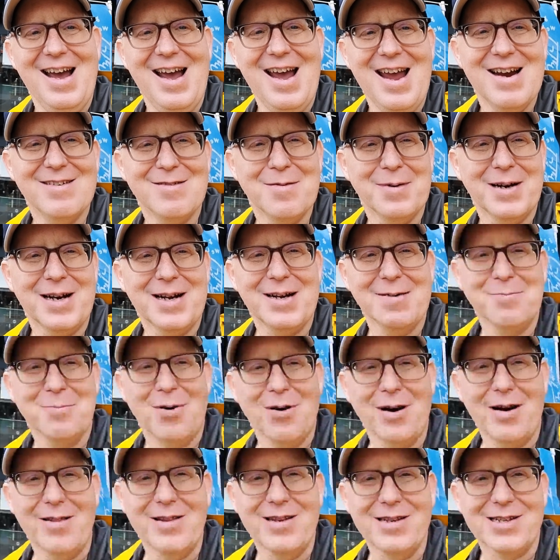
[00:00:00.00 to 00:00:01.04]
Hey everybody, good
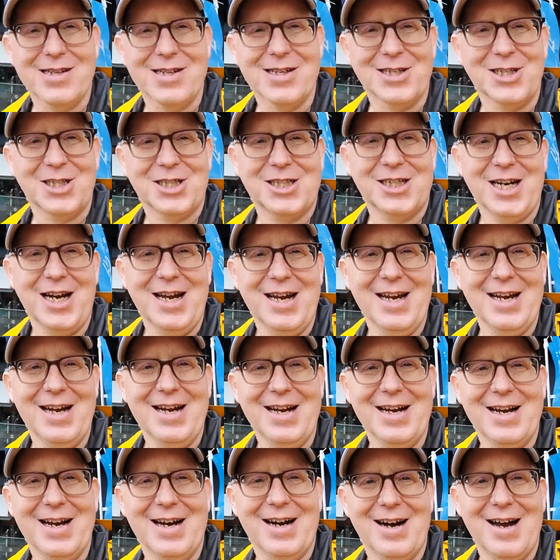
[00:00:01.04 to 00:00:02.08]
morning. This is
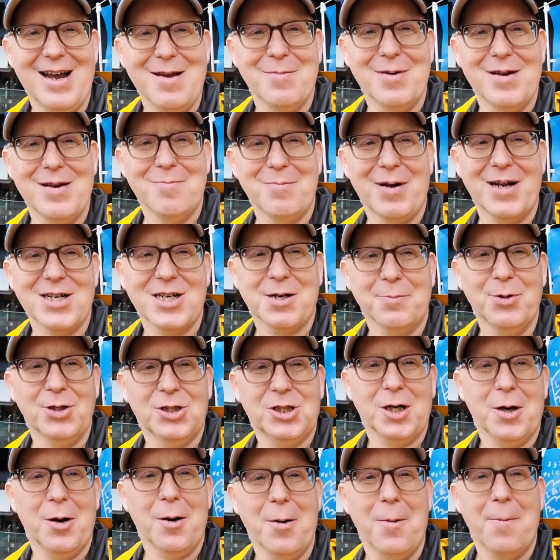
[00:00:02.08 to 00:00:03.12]
Shane. I'm in
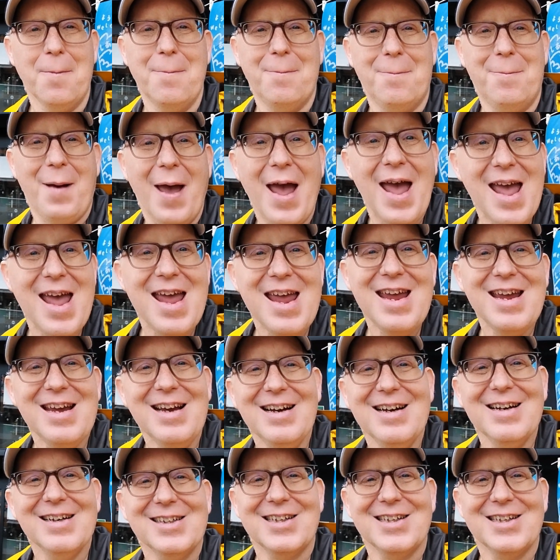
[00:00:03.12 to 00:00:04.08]
Matsushima Bay.